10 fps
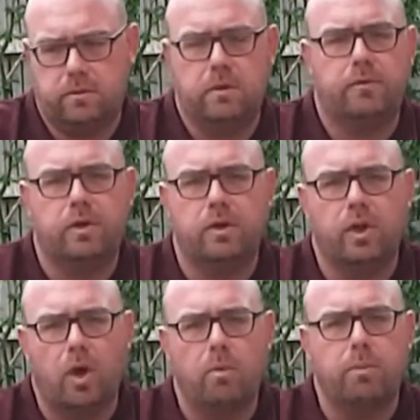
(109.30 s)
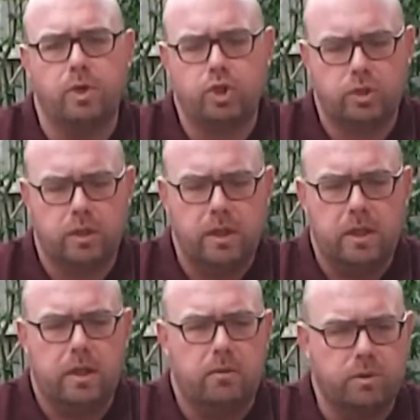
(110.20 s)
if you look at the whole bush,
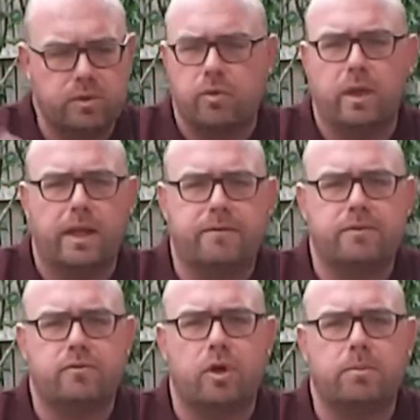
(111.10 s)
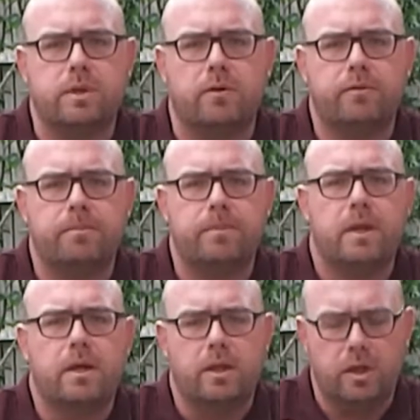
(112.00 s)
once all the leaves have dropped off,
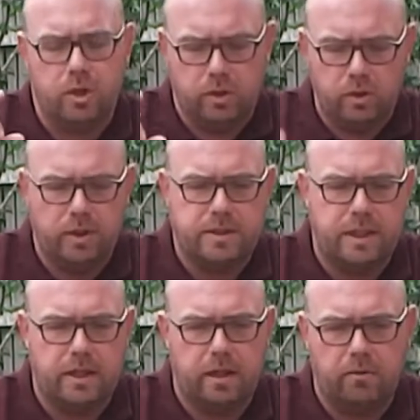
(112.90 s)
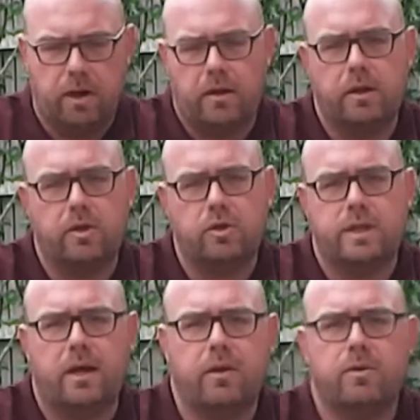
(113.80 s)
you can look at it and go, right, I'm going to
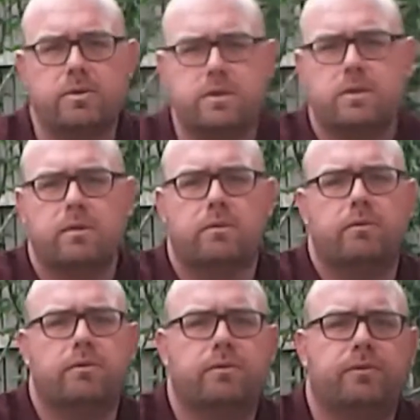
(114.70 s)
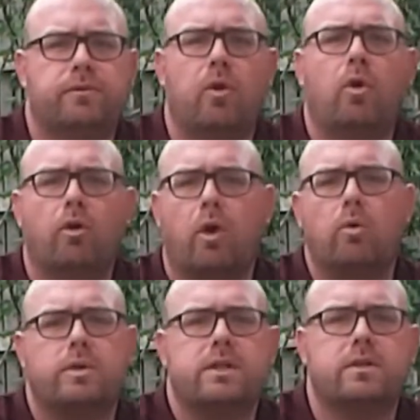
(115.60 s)
cut out those 4
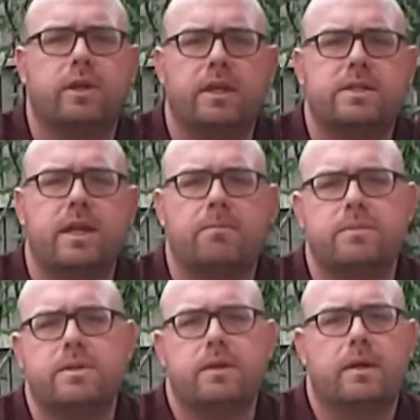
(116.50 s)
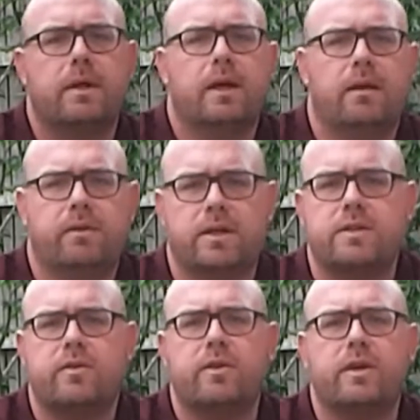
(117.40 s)
oldest looking stems, if that's
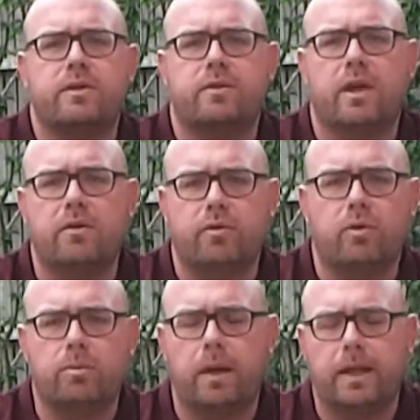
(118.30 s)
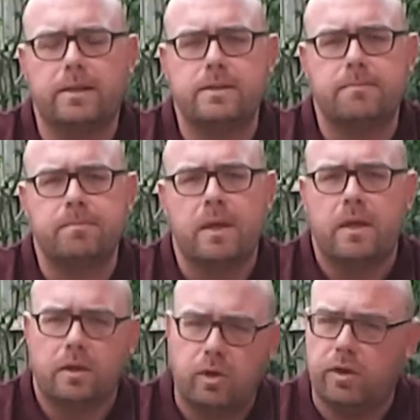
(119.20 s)
a third of the overall plant.
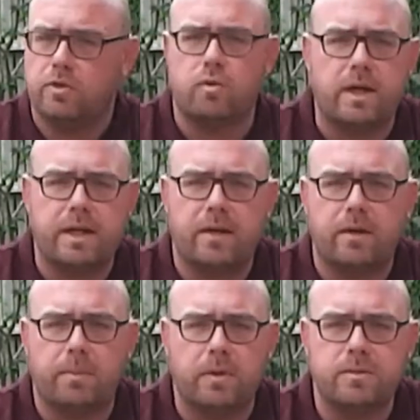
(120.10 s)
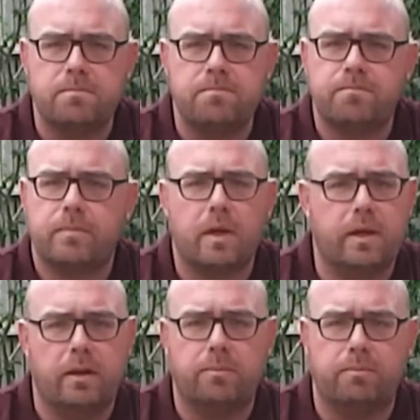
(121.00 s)
Cut those right down at the bottom, and they'll